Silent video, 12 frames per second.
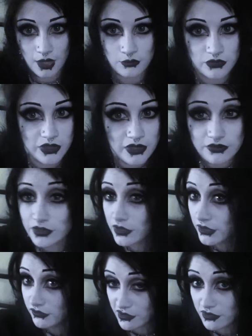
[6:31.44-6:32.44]
I'm very,
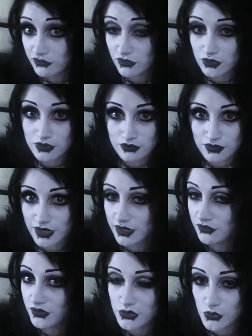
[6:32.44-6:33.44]
very, very fond of like
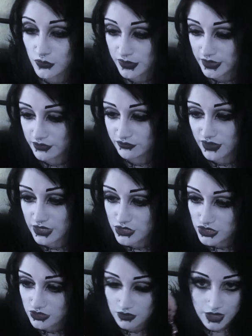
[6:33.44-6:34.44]
Victorian
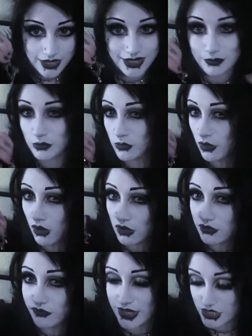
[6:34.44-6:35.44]
fashion and like Baroque
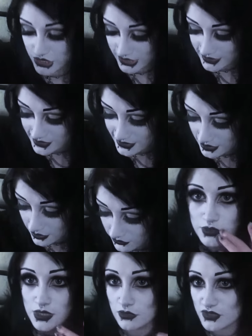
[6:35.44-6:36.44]
fashion and stuff.
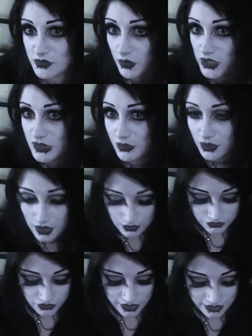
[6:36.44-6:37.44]
So if it's possible, I'll
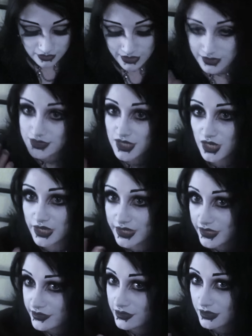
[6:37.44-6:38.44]
try and like tie
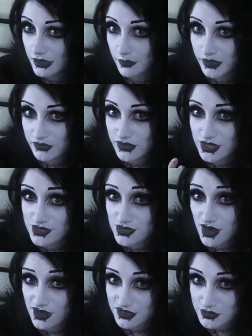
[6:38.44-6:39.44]
in a little bit of that
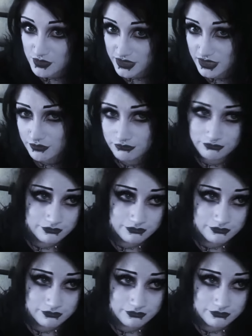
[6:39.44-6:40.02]
style into my